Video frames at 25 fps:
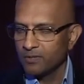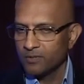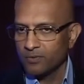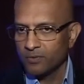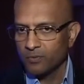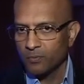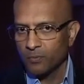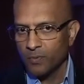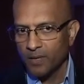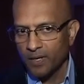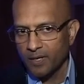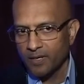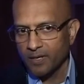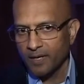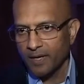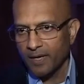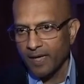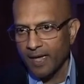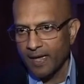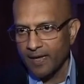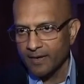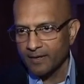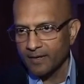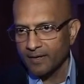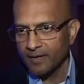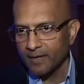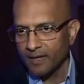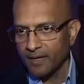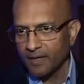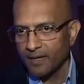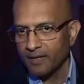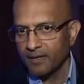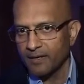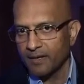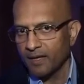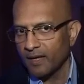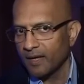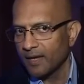work hand in
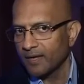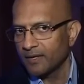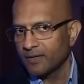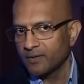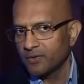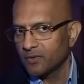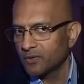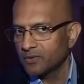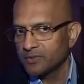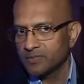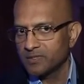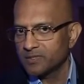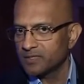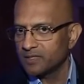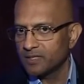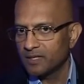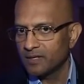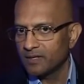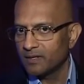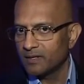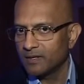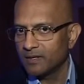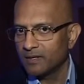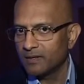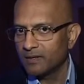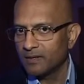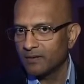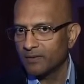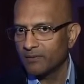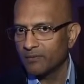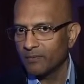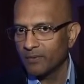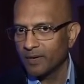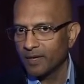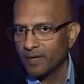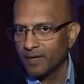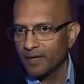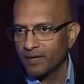hand, I don't see a
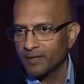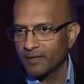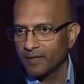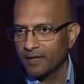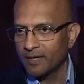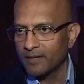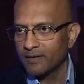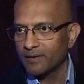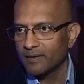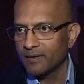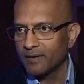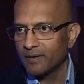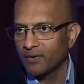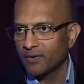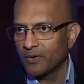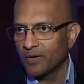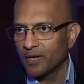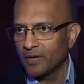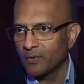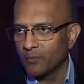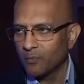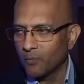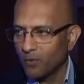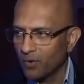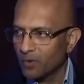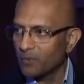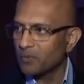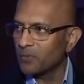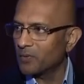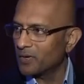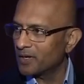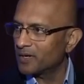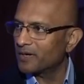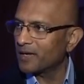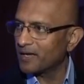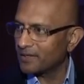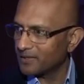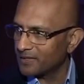way that it won't
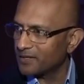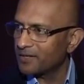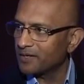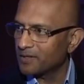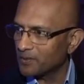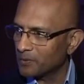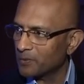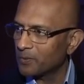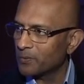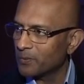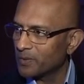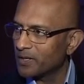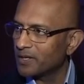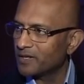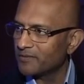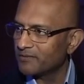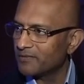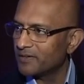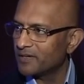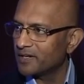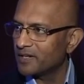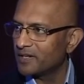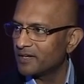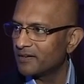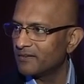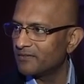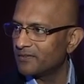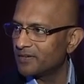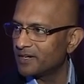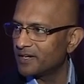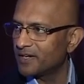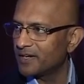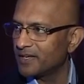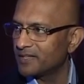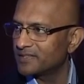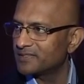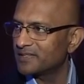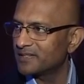work. I think it will work very,
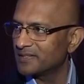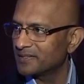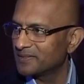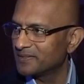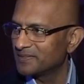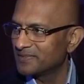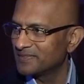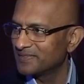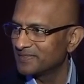very nicely.